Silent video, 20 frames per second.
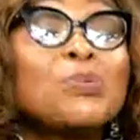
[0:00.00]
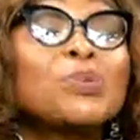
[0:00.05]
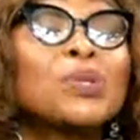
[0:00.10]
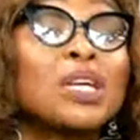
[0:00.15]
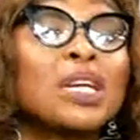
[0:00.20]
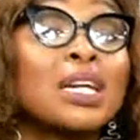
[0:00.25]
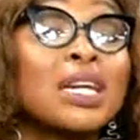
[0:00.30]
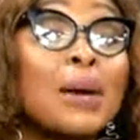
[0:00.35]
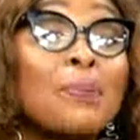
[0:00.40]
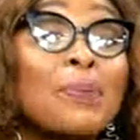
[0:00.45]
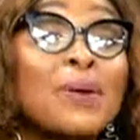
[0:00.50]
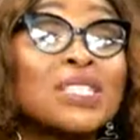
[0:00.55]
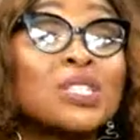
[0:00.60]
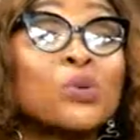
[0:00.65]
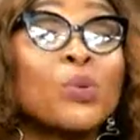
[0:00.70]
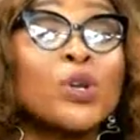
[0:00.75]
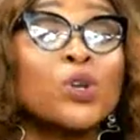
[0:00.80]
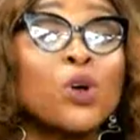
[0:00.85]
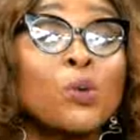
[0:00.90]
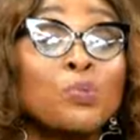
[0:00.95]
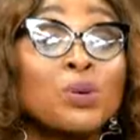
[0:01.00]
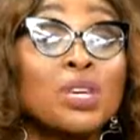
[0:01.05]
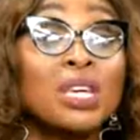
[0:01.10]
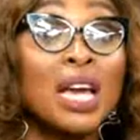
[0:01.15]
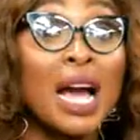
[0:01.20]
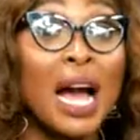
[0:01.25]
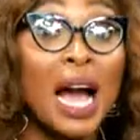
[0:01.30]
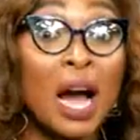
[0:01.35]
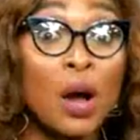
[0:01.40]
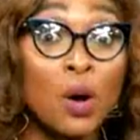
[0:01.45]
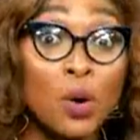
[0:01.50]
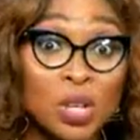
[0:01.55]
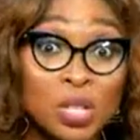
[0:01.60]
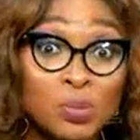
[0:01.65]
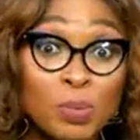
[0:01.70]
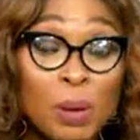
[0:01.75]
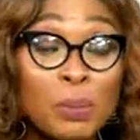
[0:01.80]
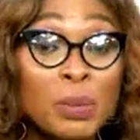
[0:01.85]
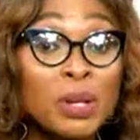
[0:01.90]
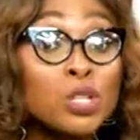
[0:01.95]
with another person wey no be her husband,
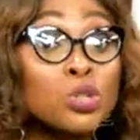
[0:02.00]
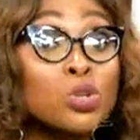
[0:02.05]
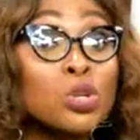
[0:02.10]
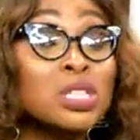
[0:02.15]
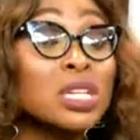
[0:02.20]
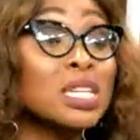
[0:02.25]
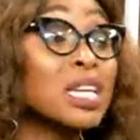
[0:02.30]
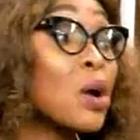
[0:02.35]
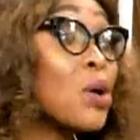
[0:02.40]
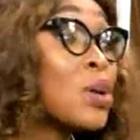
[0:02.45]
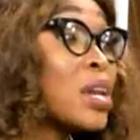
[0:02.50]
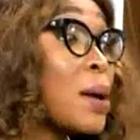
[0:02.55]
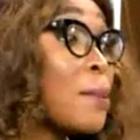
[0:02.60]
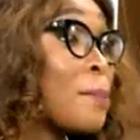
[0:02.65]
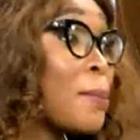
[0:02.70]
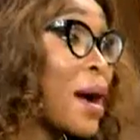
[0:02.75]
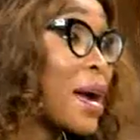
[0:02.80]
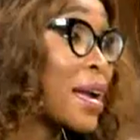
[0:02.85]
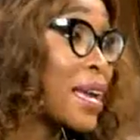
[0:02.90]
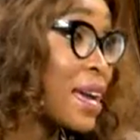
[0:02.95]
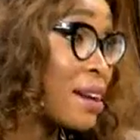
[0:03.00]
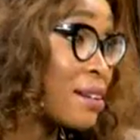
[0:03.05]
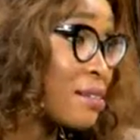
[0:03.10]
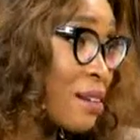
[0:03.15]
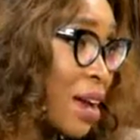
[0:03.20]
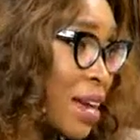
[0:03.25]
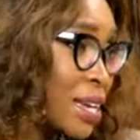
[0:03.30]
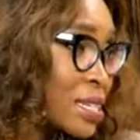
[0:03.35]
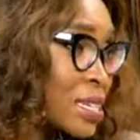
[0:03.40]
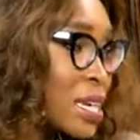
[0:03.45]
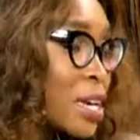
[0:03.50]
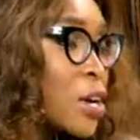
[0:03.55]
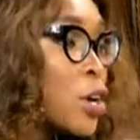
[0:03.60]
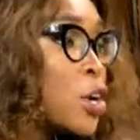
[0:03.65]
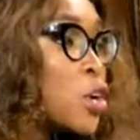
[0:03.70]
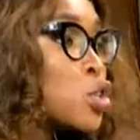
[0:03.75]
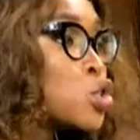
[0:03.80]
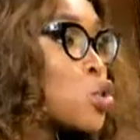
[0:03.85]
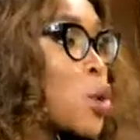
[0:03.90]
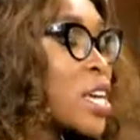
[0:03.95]
husband. meaning to say na only man get right
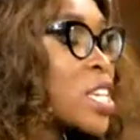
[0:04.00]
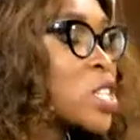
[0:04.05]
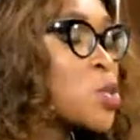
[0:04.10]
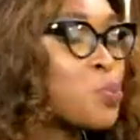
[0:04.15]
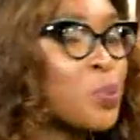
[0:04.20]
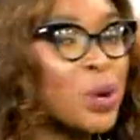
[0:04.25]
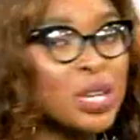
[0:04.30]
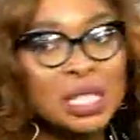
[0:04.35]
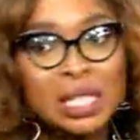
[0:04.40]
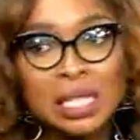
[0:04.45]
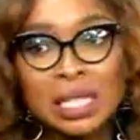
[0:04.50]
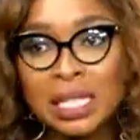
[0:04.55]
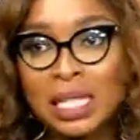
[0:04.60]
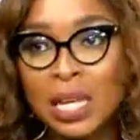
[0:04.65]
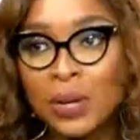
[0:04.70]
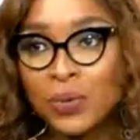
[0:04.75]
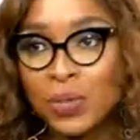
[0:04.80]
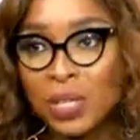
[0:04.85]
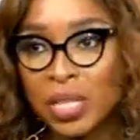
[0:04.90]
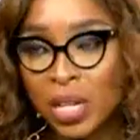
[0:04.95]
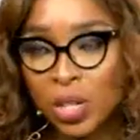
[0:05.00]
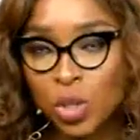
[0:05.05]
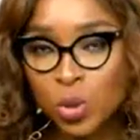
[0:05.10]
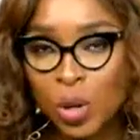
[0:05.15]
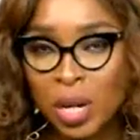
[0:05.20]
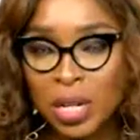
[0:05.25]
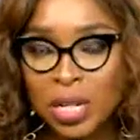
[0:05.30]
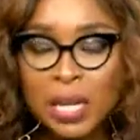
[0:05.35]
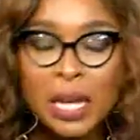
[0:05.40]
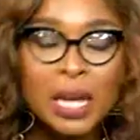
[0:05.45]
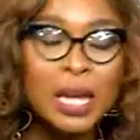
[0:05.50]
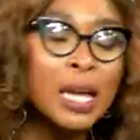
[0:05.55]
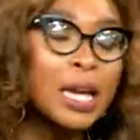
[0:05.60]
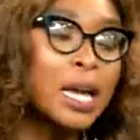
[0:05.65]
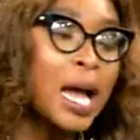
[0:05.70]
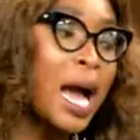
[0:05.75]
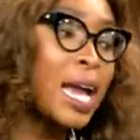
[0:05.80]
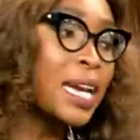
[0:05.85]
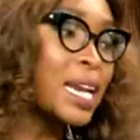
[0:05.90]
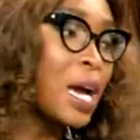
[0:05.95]
to express himself sexually and